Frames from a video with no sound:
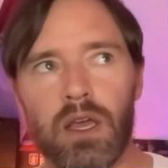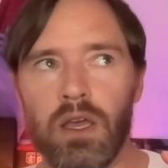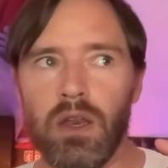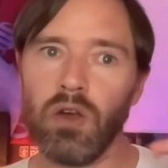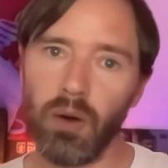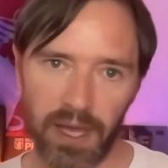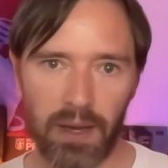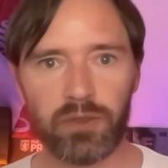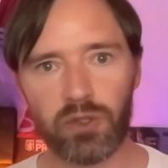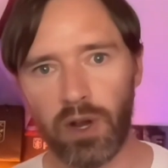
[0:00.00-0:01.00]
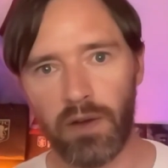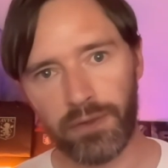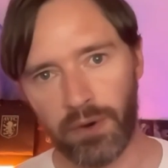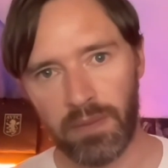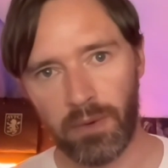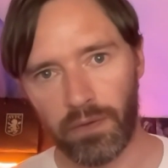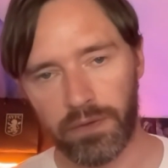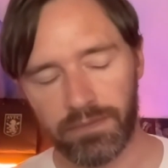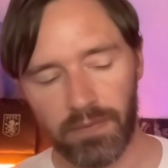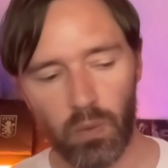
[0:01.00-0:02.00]
not be able to work for 3 months,
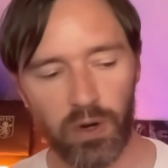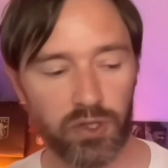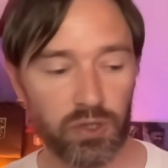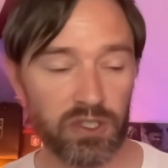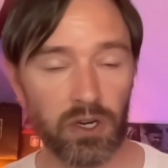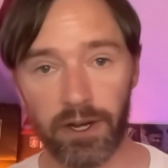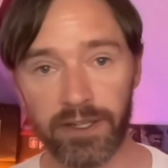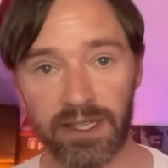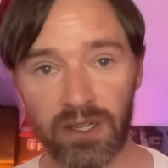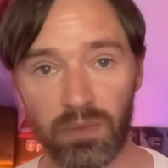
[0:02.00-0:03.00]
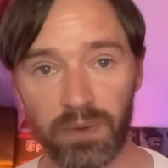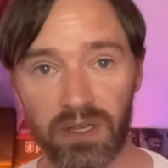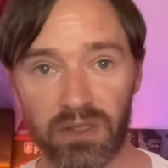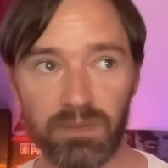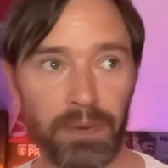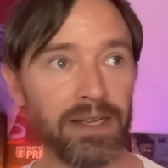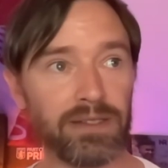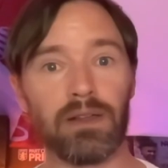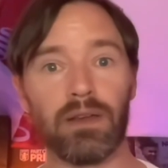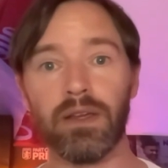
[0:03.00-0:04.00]
which is not ideal because
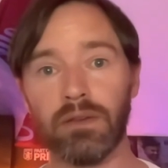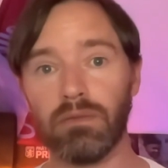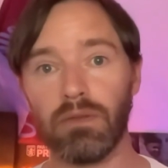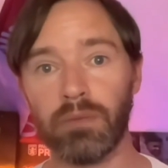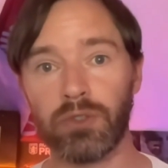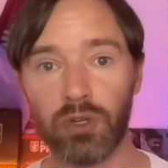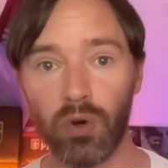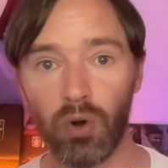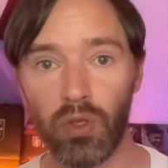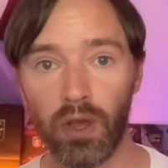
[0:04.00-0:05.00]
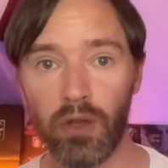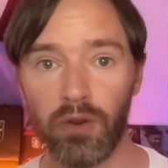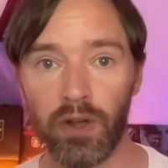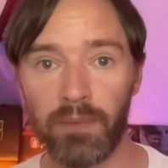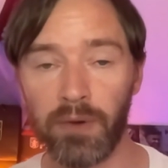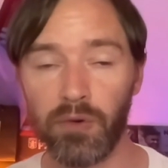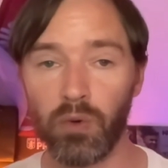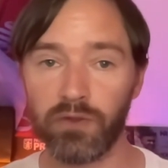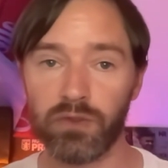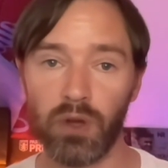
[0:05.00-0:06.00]
basically I'm sure that Unai Emery would
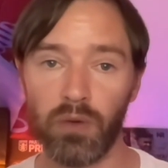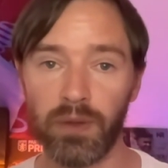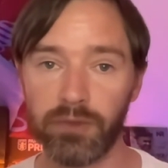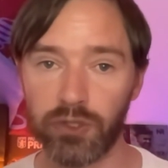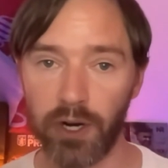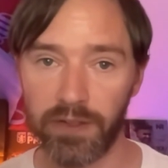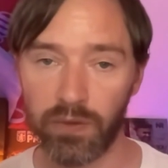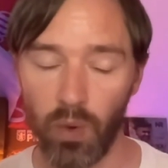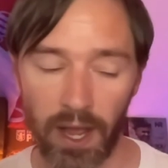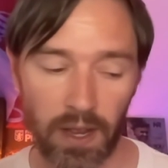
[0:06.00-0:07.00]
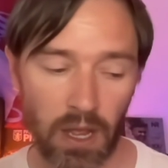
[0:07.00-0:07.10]
want to work with him straight away.